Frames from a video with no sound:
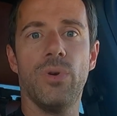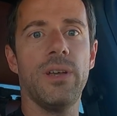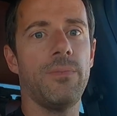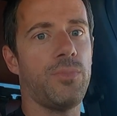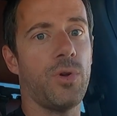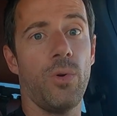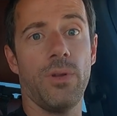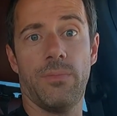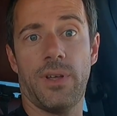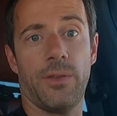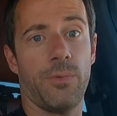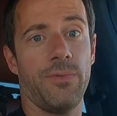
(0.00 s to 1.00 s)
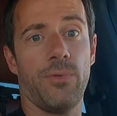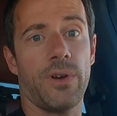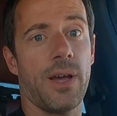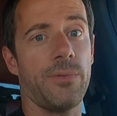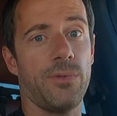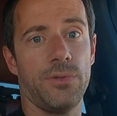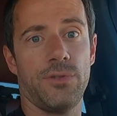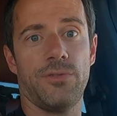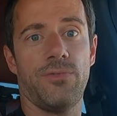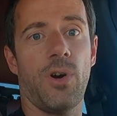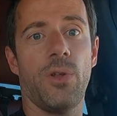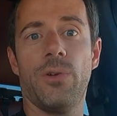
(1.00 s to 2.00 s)
we told him like 3-4 times, we'll
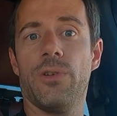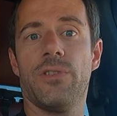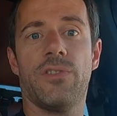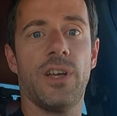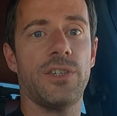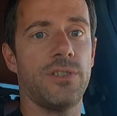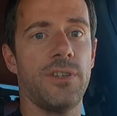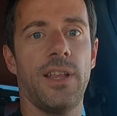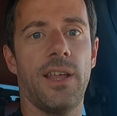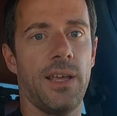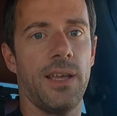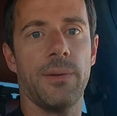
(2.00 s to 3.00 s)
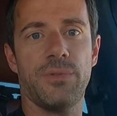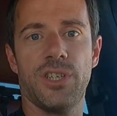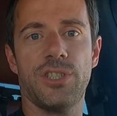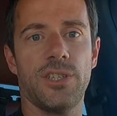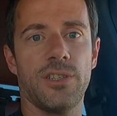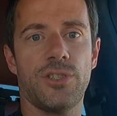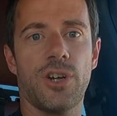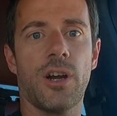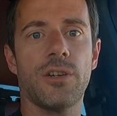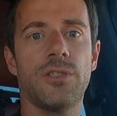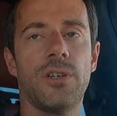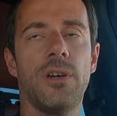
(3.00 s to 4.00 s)
just follow you to the station, and then he kept changing the
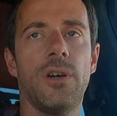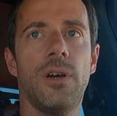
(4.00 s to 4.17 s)
charge.